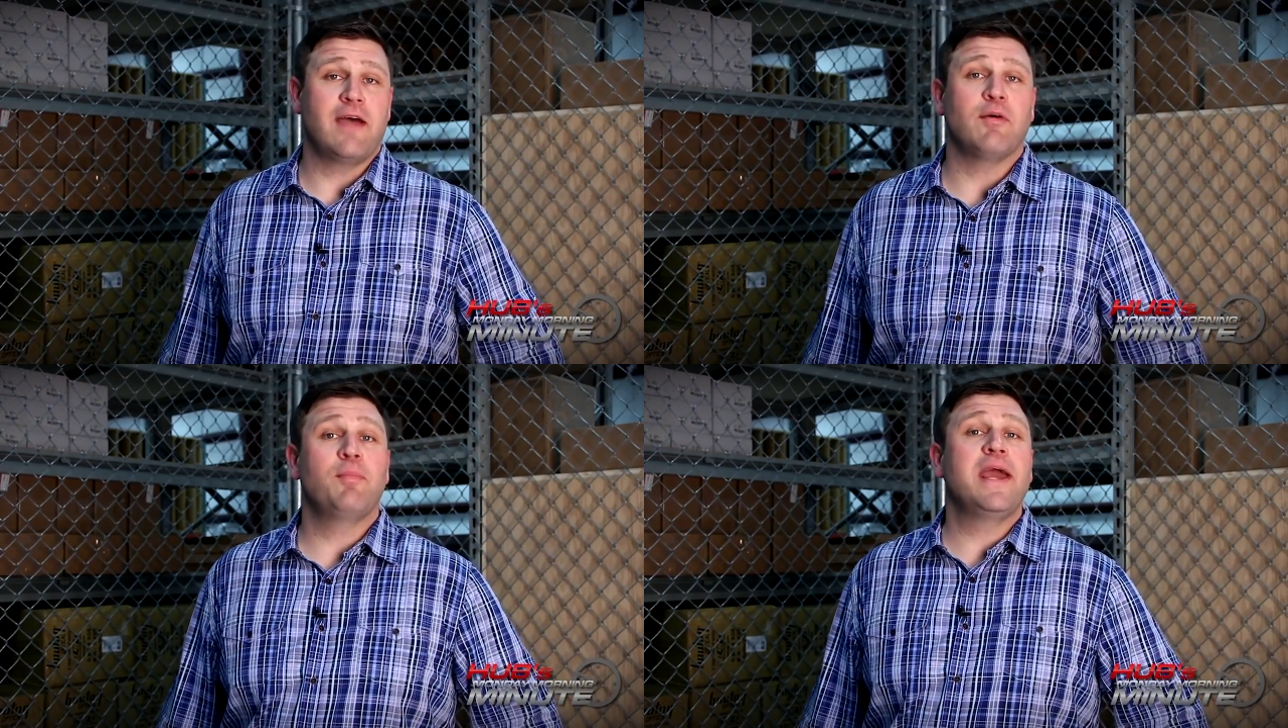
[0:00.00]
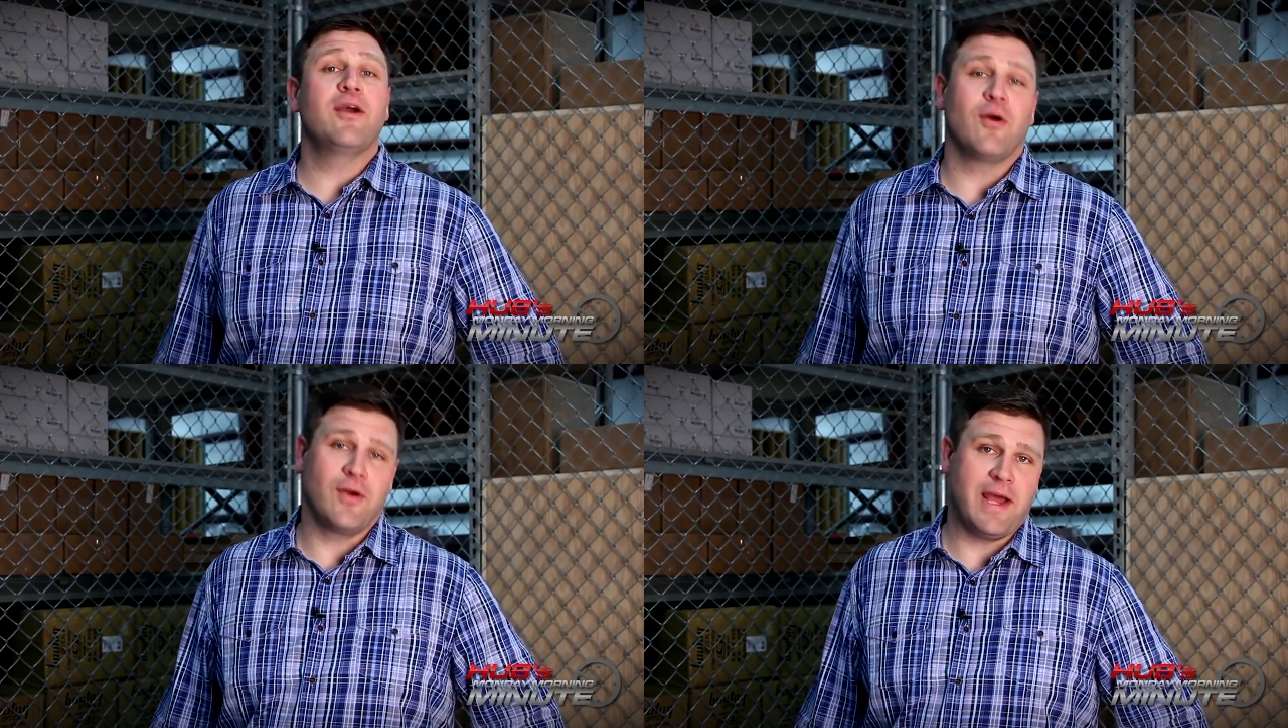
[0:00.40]
to have a
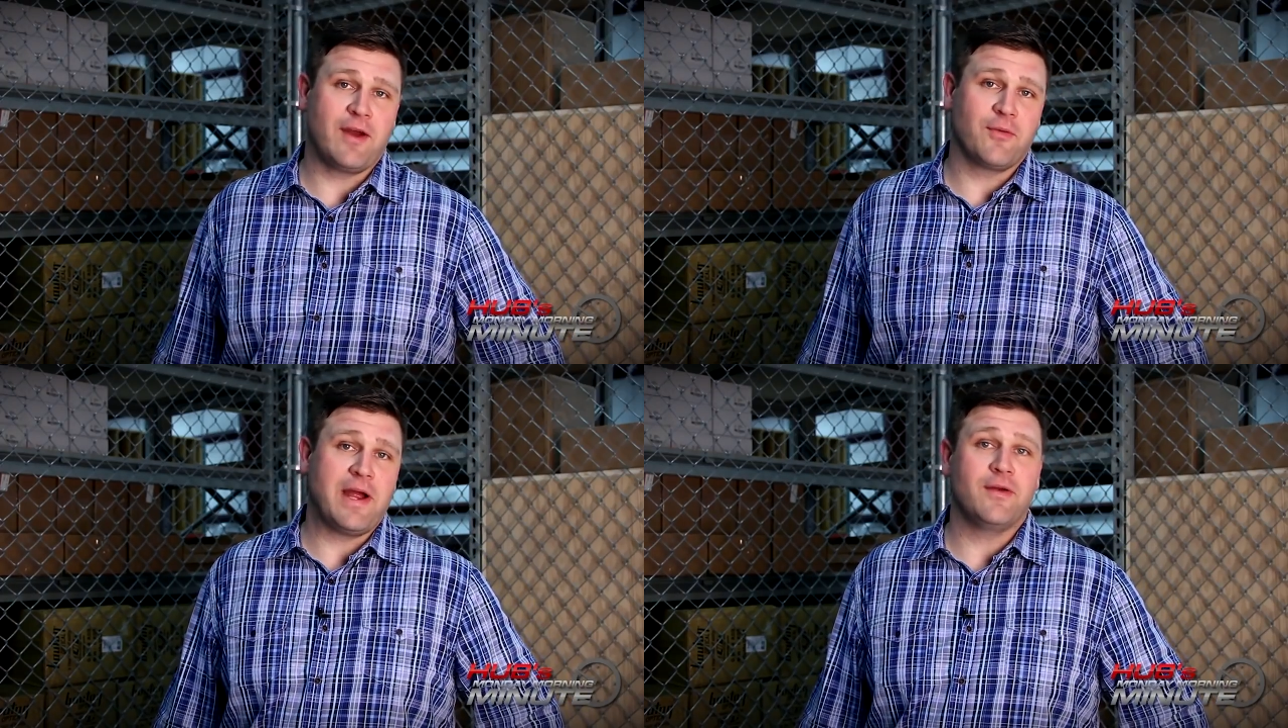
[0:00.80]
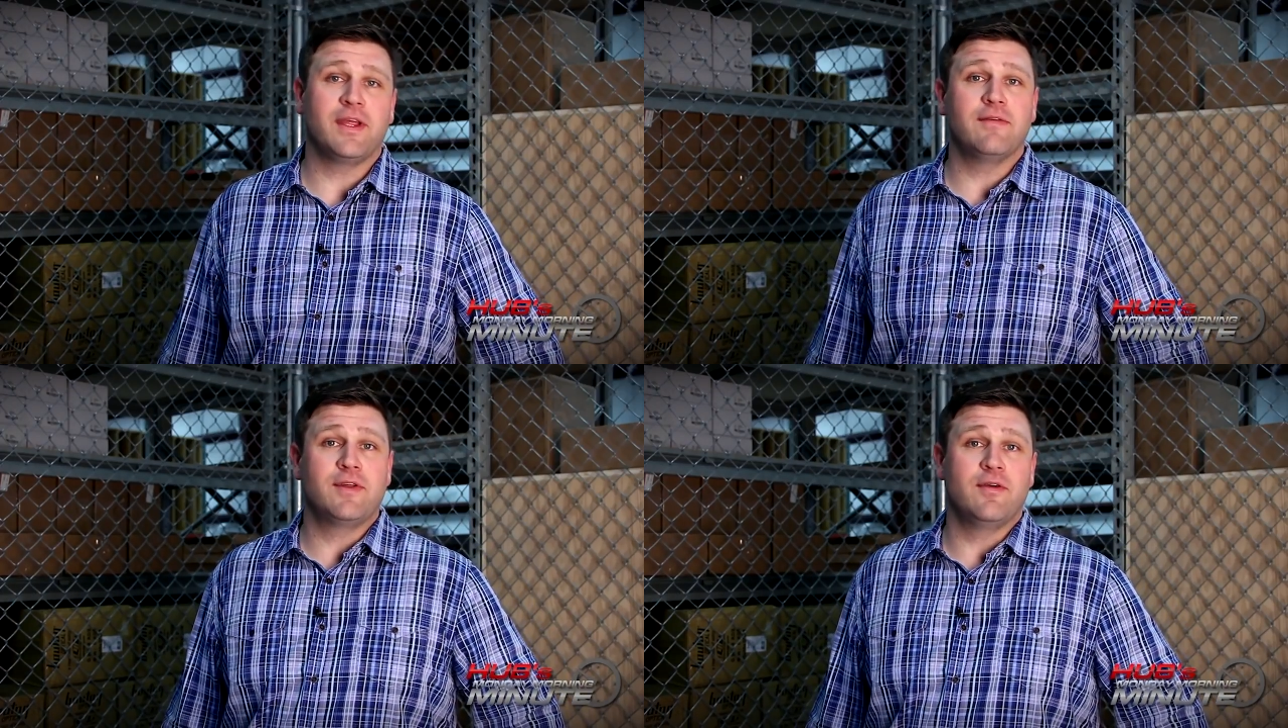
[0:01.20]
pink hard hat around
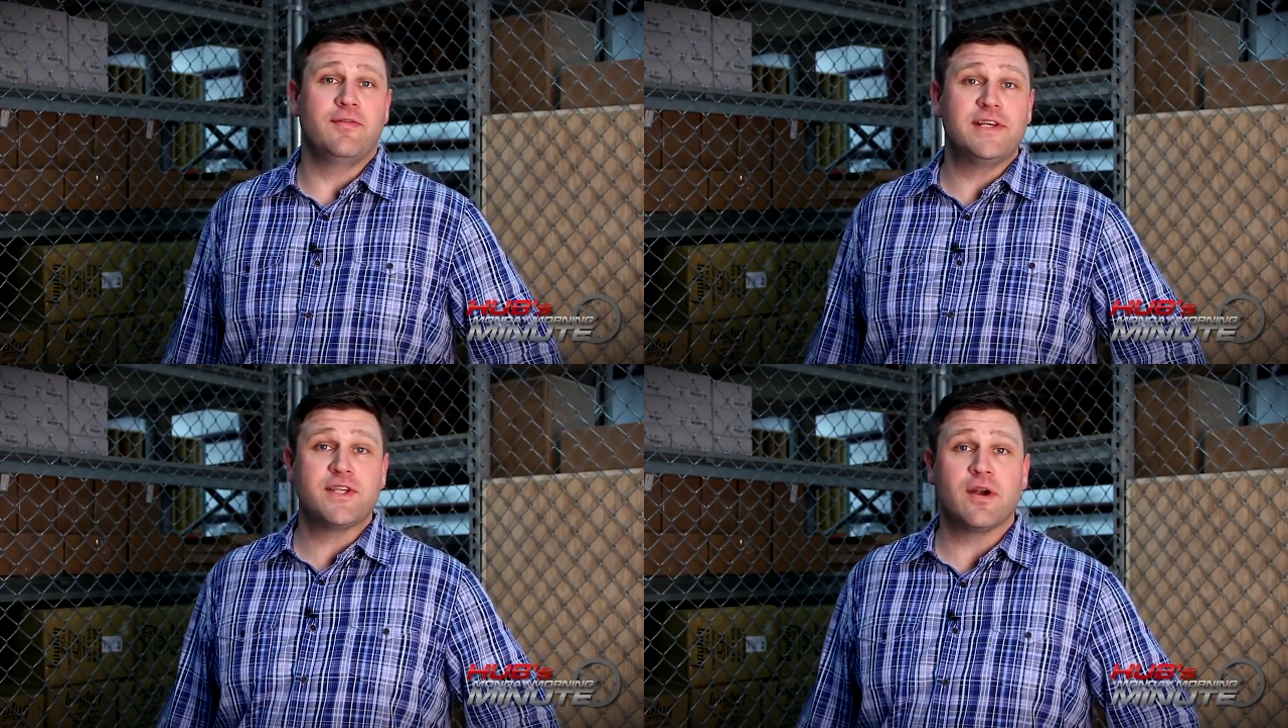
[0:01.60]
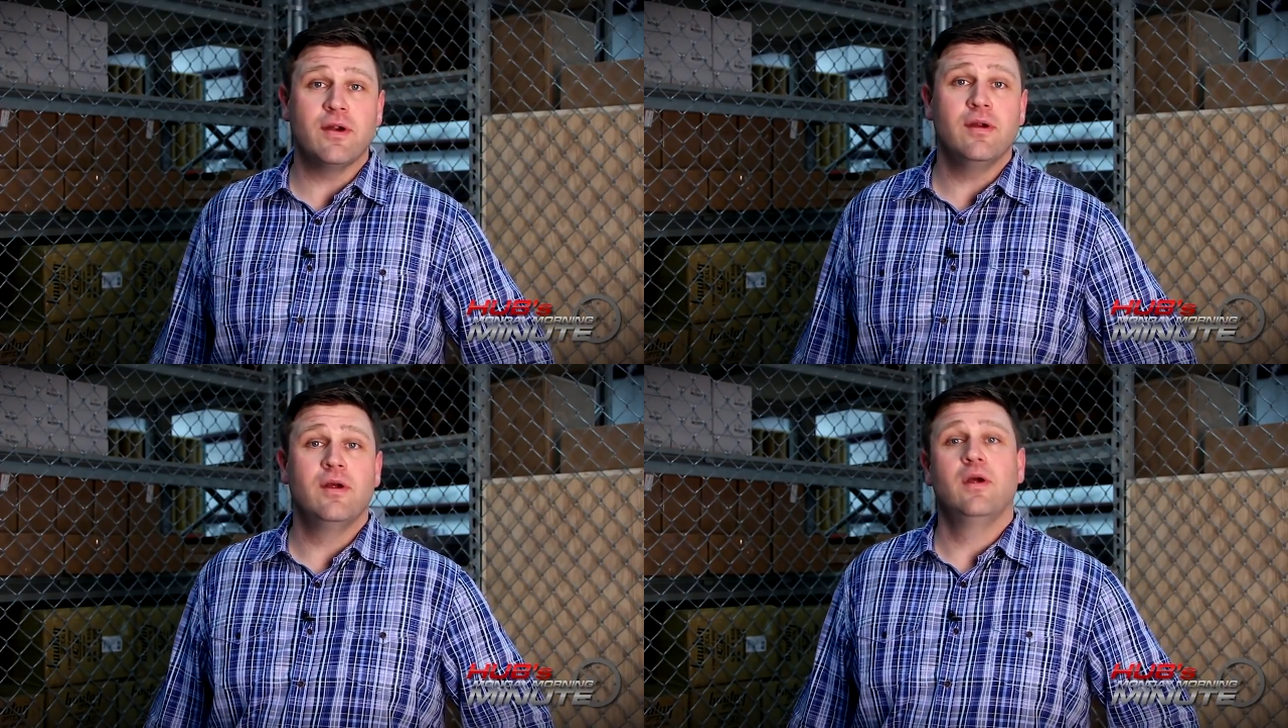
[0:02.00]
to give to a visitor